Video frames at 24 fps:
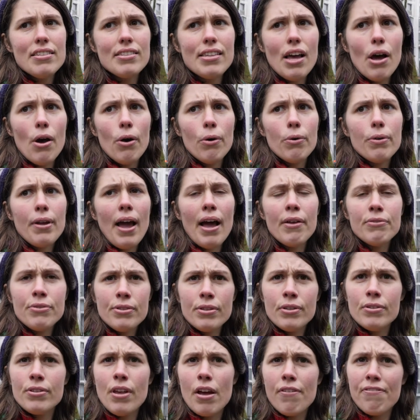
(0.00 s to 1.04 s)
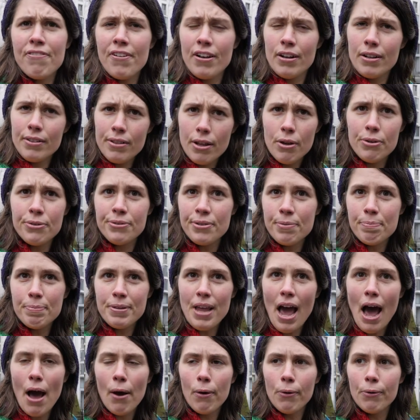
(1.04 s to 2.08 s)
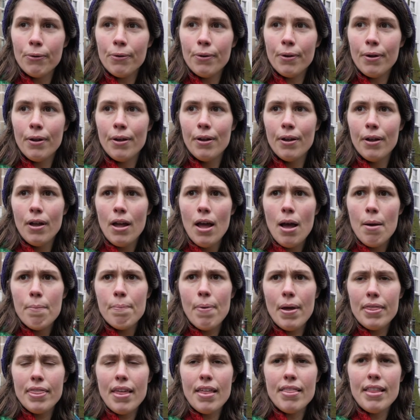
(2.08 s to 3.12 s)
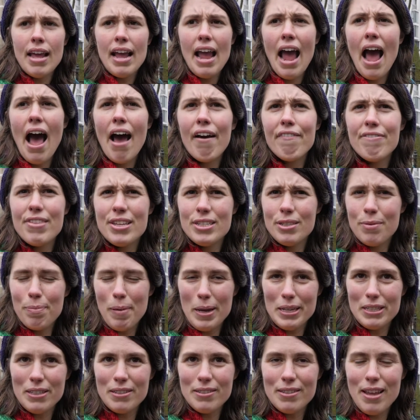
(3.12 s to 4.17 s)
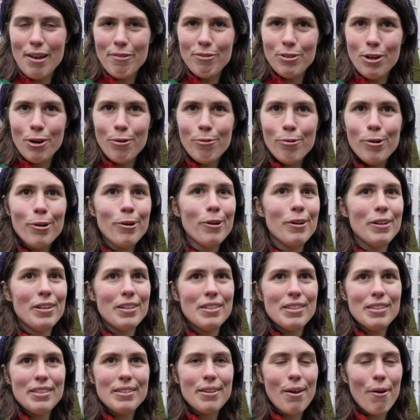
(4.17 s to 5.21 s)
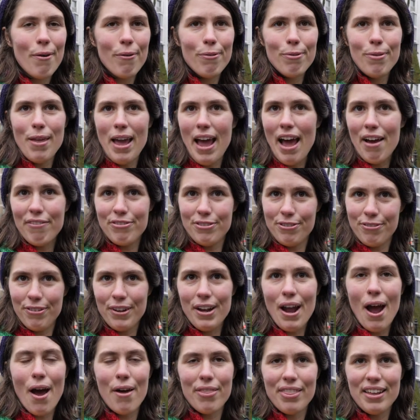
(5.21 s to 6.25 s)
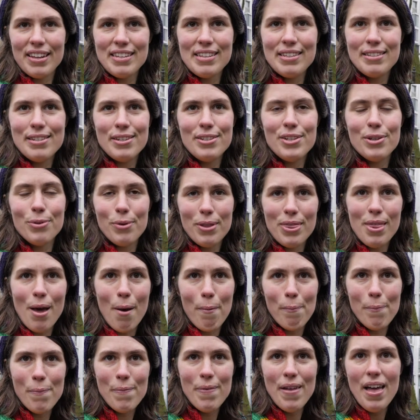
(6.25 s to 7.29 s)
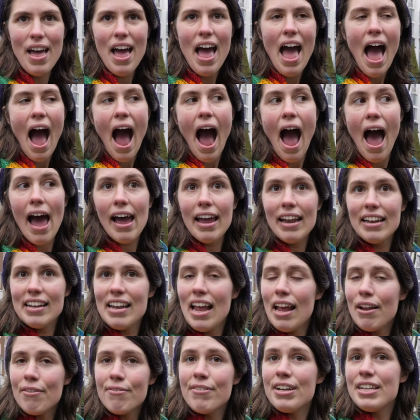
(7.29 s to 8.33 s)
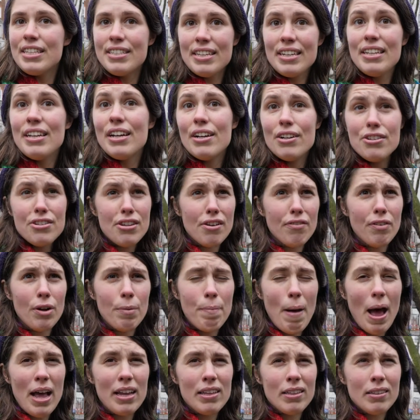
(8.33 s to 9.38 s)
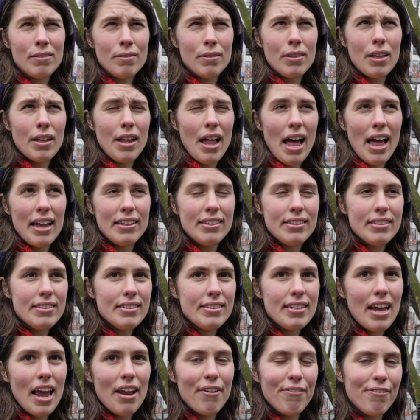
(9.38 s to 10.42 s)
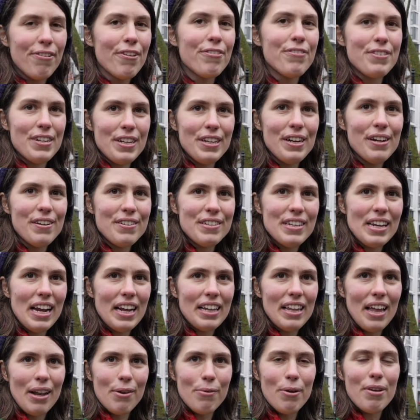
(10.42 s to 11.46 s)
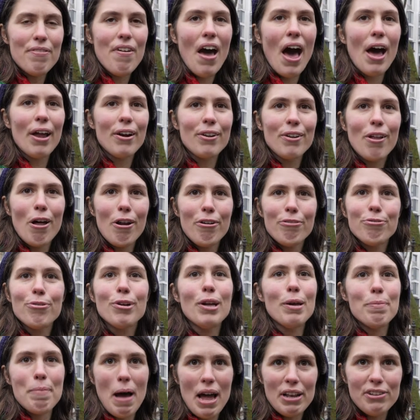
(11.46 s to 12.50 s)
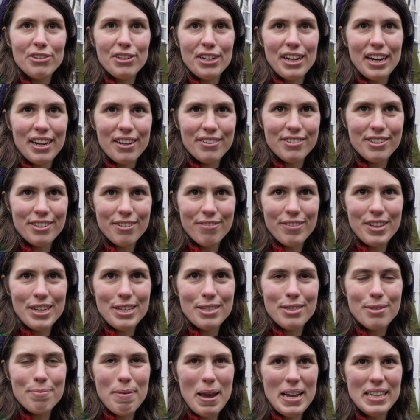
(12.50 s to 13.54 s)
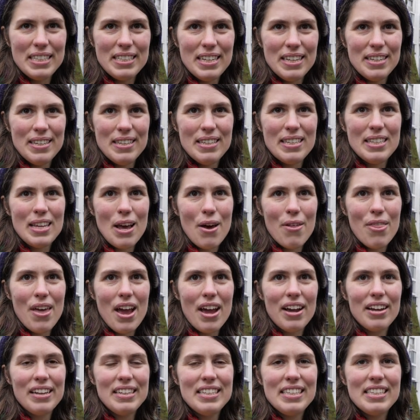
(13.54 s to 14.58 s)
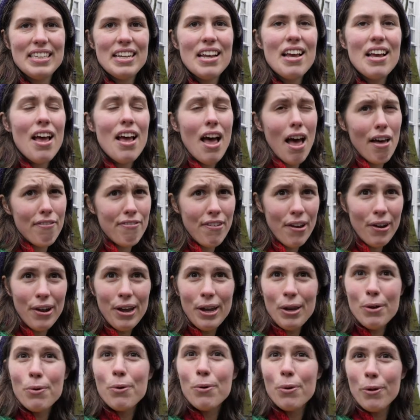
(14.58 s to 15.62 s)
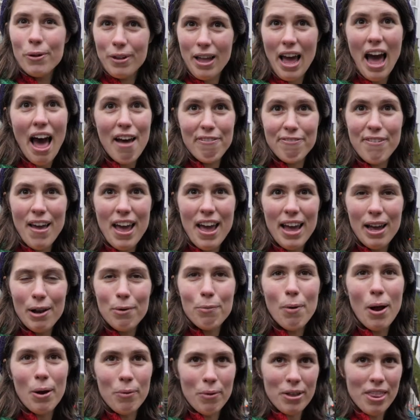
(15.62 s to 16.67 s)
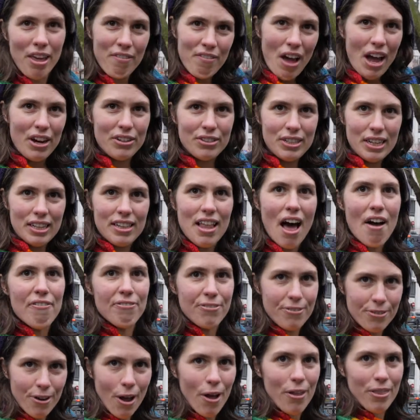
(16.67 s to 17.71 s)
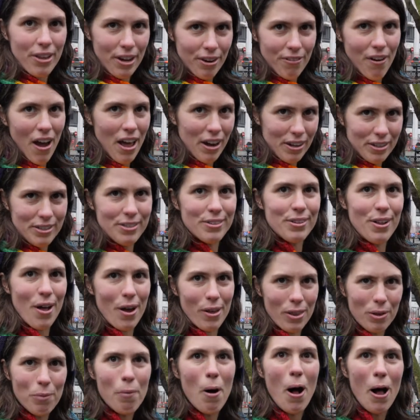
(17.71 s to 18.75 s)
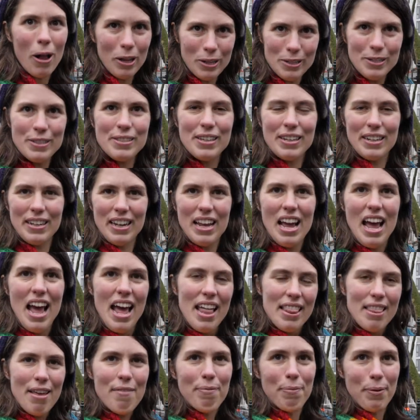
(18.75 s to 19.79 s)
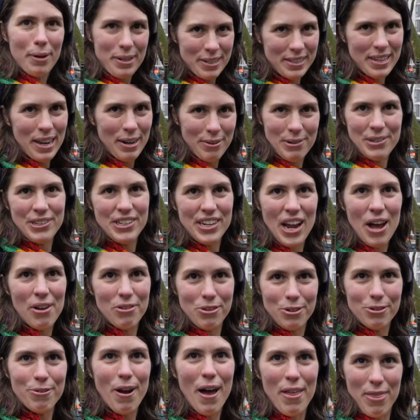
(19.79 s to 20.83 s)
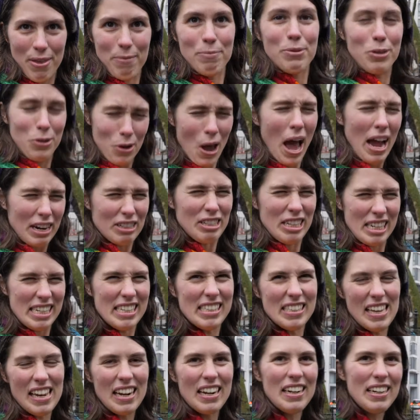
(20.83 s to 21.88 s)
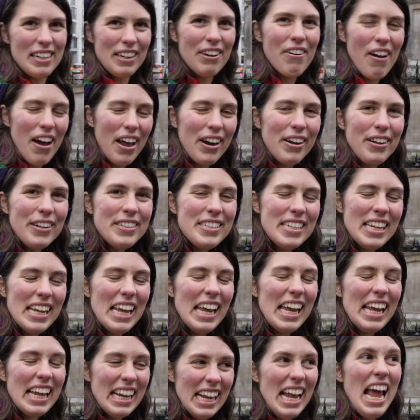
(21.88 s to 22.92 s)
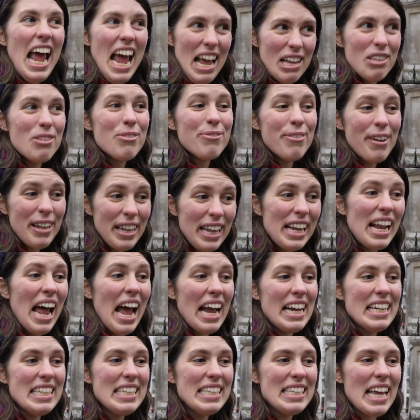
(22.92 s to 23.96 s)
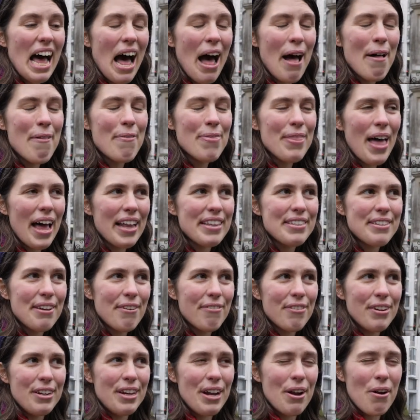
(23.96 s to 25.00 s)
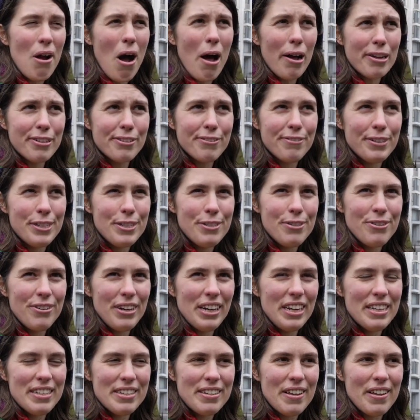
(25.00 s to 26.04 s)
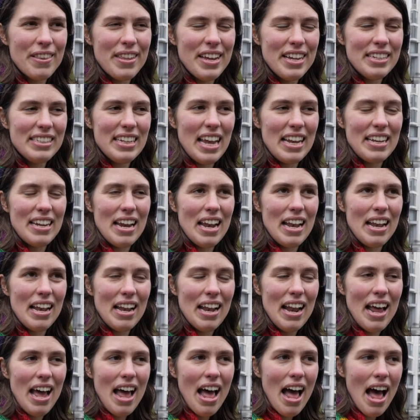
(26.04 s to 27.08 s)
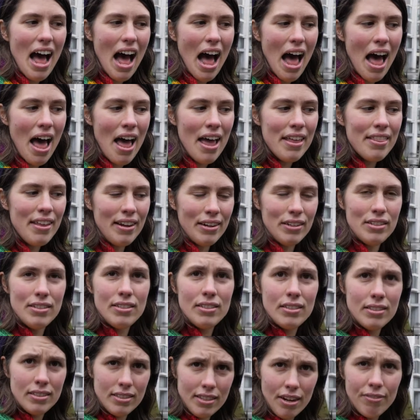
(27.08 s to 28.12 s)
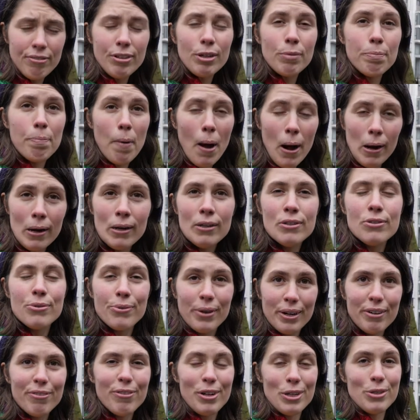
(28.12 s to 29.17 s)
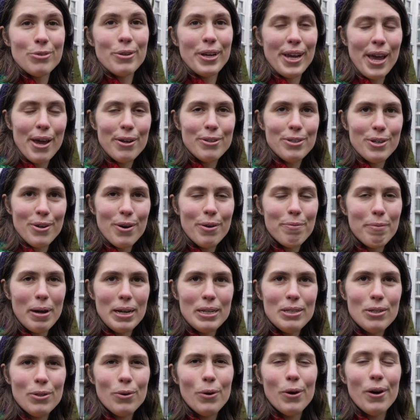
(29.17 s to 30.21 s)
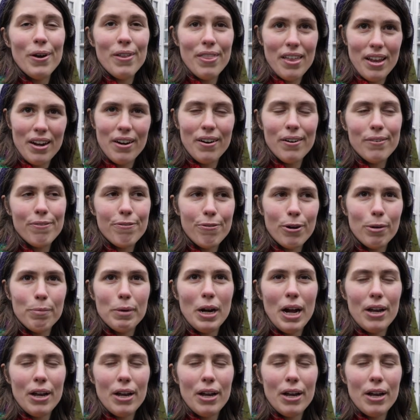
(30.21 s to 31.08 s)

So councils often close them down, but then they have the spaces left over and so they have to figure out things to do with them. And in recent years, over about the last 10, 15 years in England, we've had a lot of reimagining of these spaces. So there's a very cool cafe and one where they've actually left all the urinals along the walls and they put a sandwich counter up and so actually set up in It's really nice. Um, that's over near Oxford Street. It's called The Attendant. Uh, there's several bars, one of which we go to on my tour, that are former